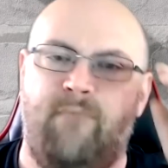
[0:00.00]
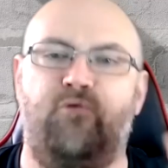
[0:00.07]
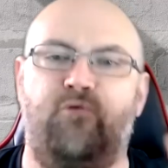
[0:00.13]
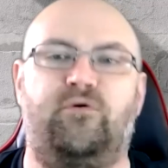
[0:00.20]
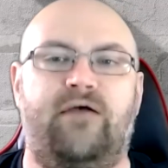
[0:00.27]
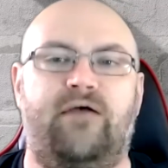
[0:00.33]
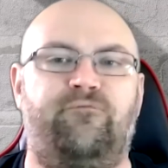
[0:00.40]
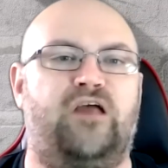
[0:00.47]
But
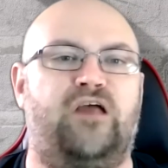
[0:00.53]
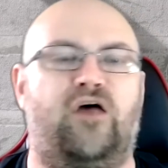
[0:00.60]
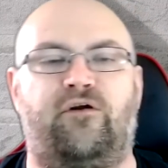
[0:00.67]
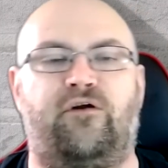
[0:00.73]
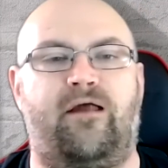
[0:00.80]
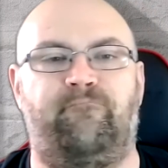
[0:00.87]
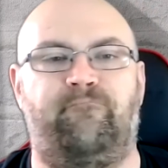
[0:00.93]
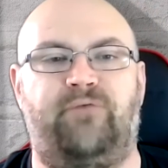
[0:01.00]
with every
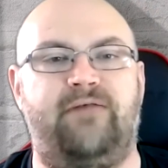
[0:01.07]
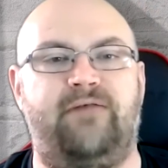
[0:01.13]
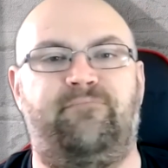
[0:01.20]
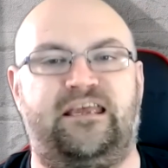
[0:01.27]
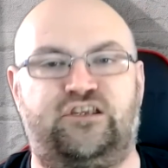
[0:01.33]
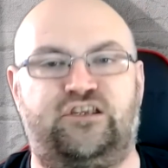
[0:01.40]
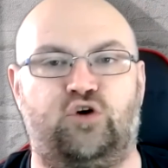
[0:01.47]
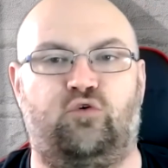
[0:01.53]
other MP
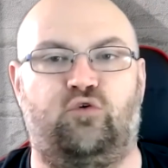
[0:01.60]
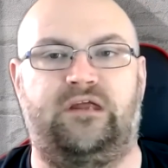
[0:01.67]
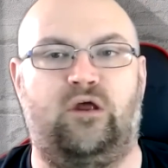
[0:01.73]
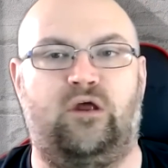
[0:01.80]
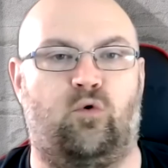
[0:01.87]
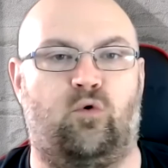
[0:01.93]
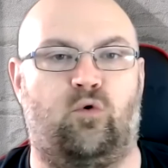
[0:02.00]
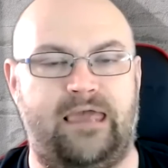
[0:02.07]
being
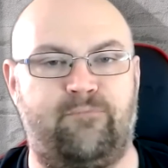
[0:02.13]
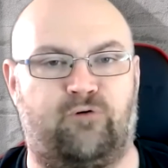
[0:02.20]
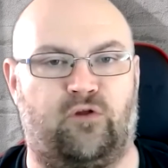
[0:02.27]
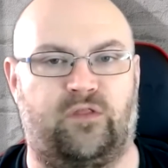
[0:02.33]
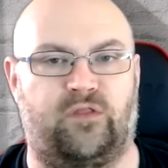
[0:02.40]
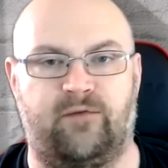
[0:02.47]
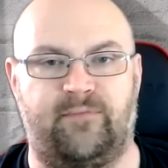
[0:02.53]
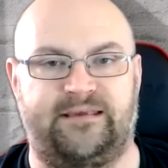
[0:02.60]
Tory or
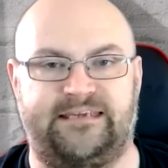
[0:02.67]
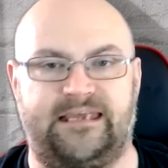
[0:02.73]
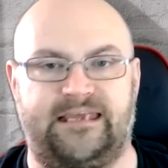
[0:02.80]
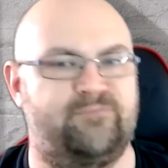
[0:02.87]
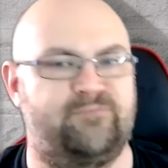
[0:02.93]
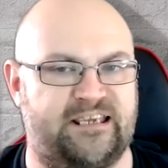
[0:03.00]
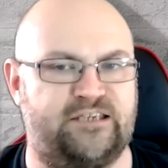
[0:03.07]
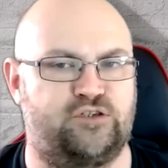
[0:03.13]
Labour on the
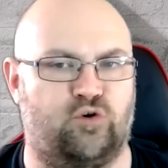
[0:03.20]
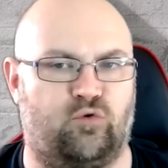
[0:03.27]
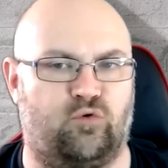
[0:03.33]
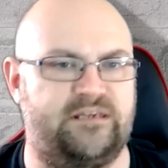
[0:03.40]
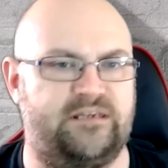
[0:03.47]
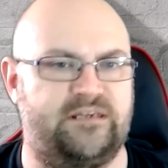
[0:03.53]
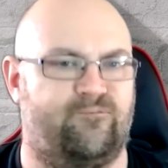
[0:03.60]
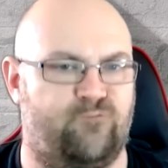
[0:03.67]
committee, six
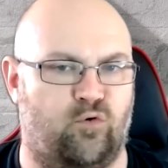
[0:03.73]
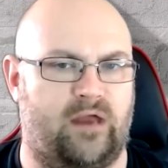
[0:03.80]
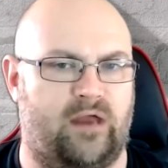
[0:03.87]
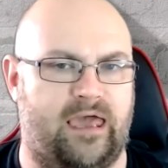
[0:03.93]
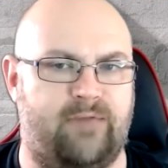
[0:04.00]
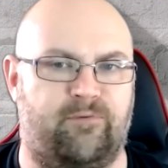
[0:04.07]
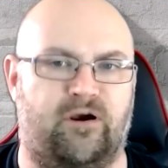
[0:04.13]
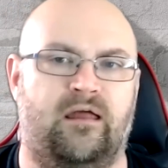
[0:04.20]
Tories, four
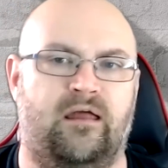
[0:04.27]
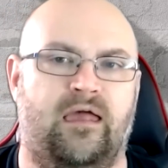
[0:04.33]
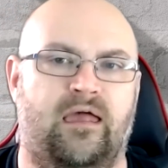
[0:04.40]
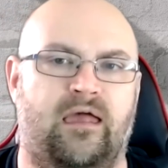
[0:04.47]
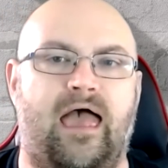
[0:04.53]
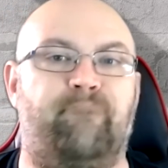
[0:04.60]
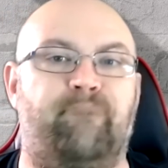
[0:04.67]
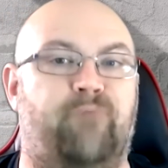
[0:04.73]
Labour,
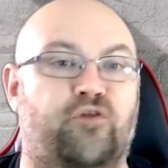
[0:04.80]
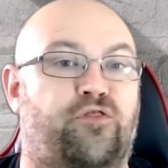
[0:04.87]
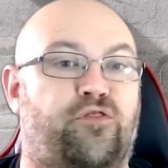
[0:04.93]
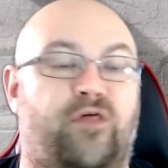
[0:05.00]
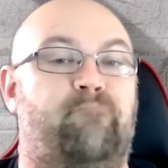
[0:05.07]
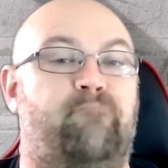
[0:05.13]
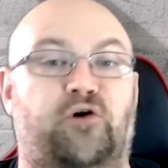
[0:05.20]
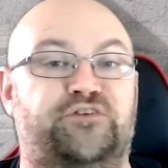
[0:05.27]
and both
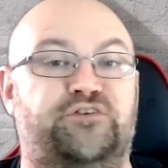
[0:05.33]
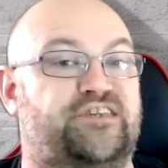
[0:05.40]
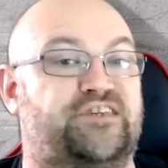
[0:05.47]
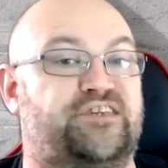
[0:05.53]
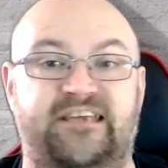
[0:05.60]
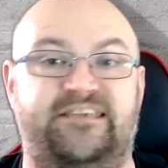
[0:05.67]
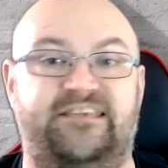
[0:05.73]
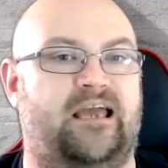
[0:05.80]
their bosses
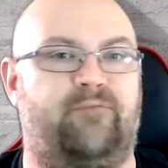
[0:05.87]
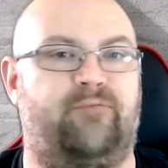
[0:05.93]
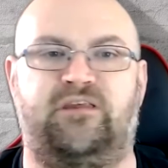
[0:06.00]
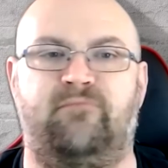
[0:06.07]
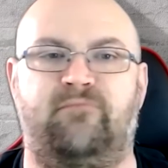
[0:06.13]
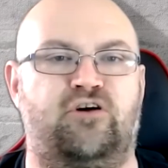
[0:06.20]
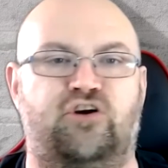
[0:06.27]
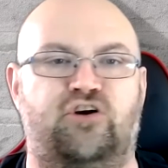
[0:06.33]
kissing up
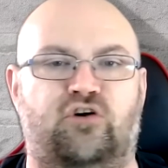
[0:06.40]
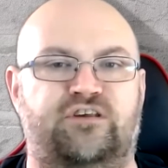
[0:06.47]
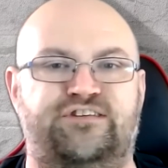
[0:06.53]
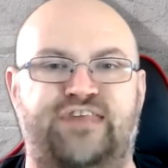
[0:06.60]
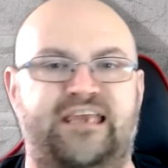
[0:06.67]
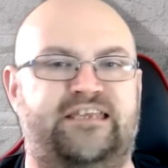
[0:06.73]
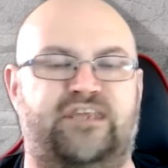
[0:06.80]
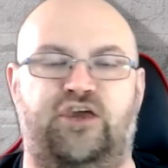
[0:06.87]
to Murdoch
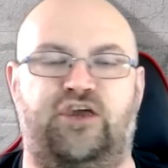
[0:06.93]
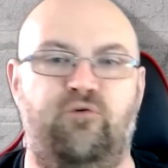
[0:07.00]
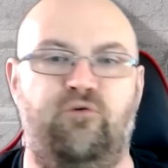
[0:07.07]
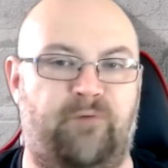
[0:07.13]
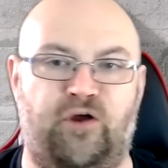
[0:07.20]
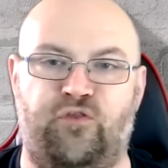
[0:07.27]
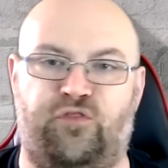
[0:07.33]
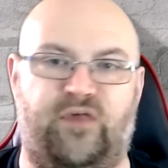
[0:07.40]
as they do,
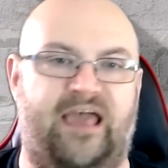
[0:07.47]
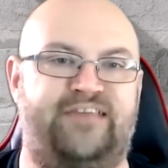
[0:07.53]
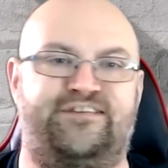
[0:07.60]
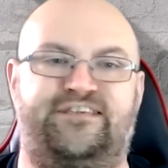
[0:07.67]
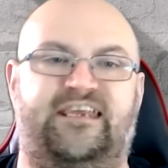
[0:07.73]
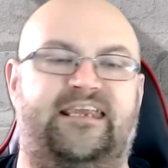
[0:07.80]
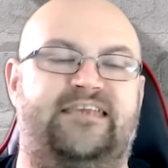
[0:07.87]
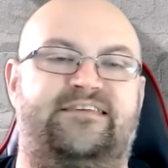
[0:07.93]
both
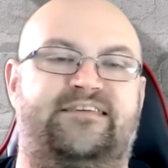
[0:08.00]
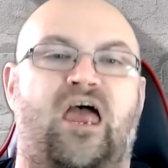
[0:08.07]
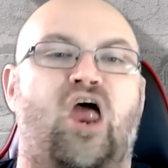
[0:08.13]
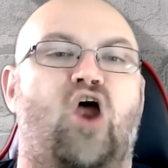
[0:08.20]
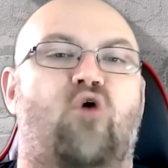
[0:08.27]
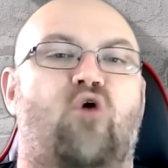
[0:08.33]
guests at his